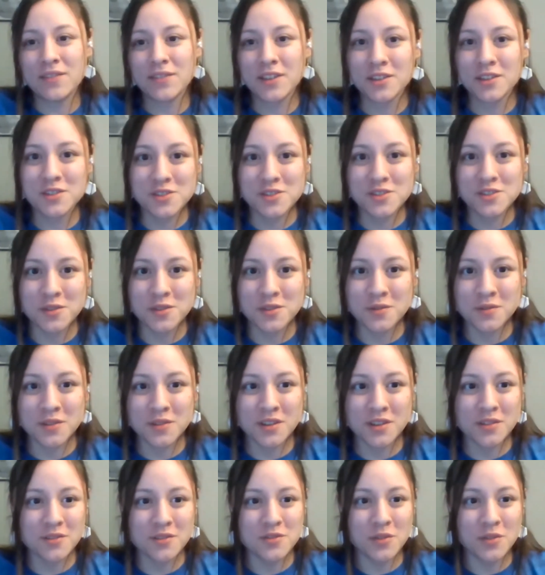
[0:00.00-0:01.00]

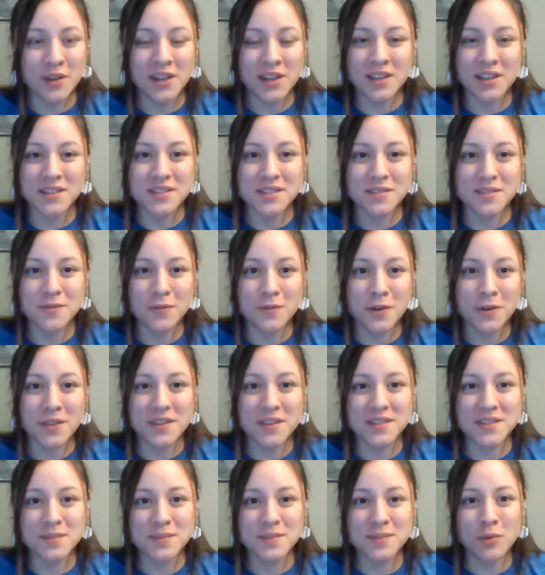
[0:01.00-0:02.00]
Kachun join us for
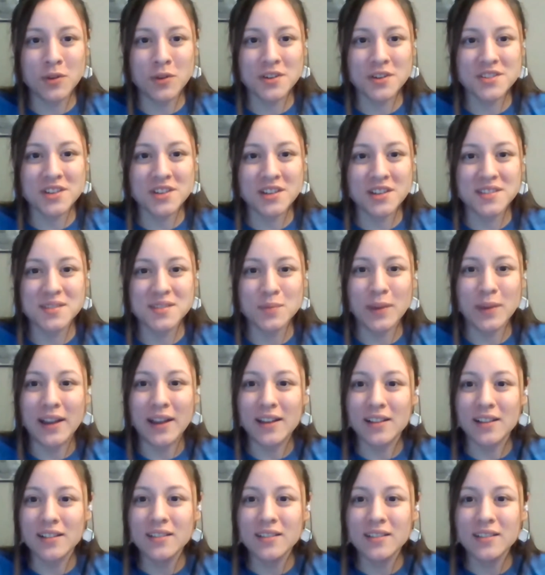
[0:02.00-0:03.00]
this portion as
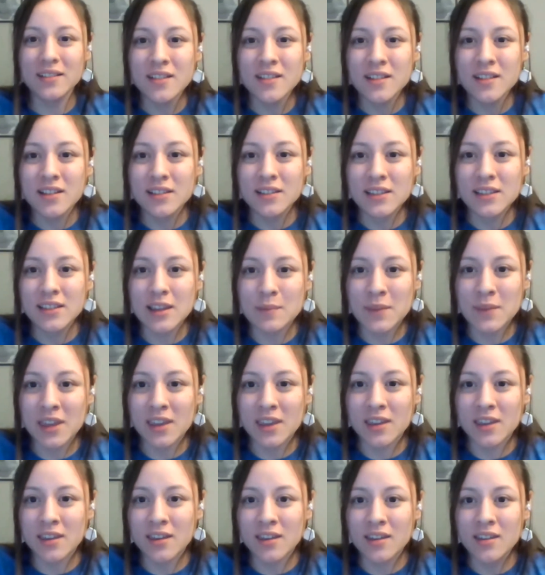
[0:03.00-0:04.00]
well. Let
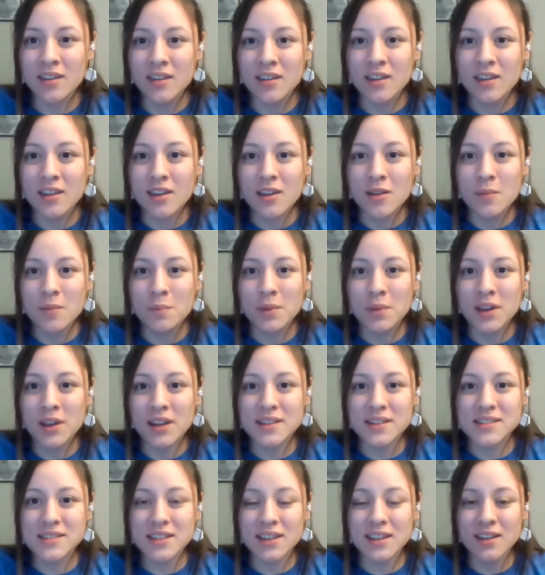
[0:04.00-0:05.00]
me put
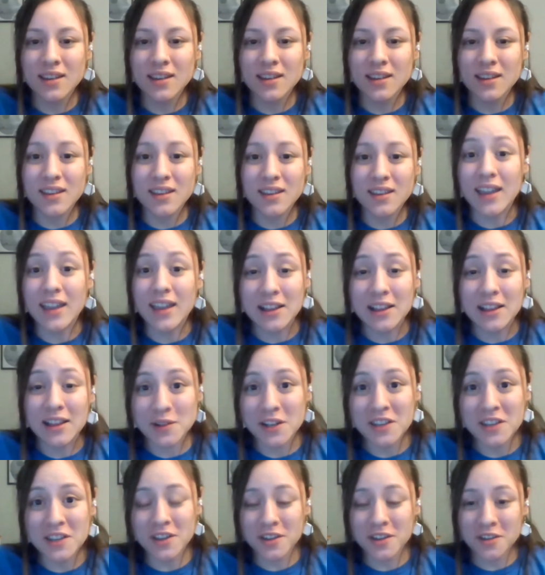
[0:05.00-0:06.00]
us in gallery
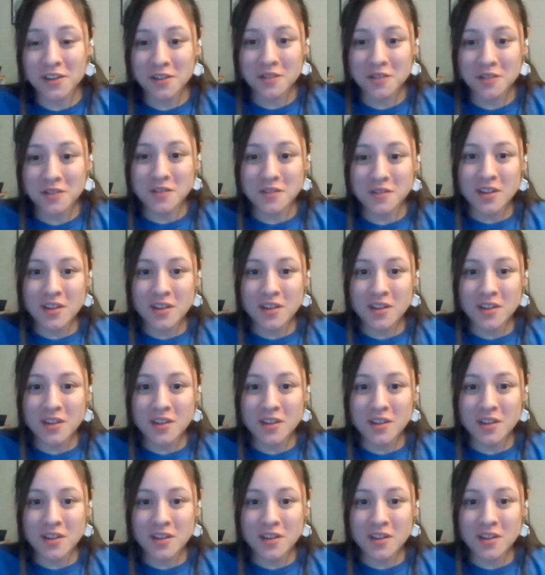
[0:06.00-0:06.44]
view.